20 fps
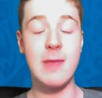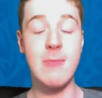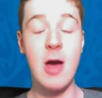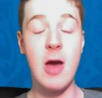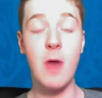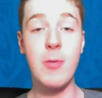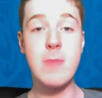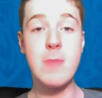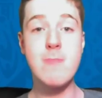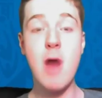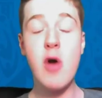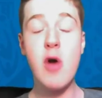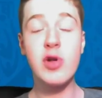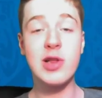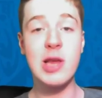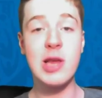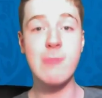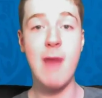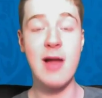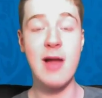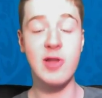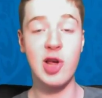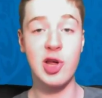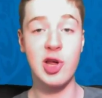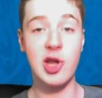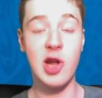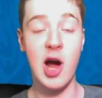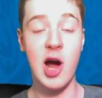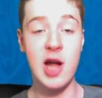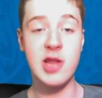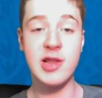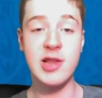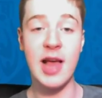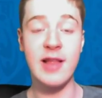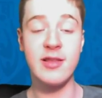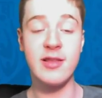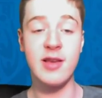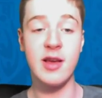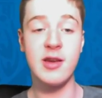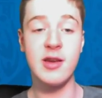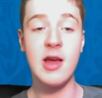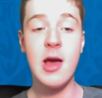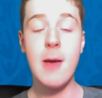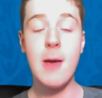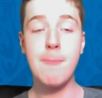It'll be mostly Manchester United centred,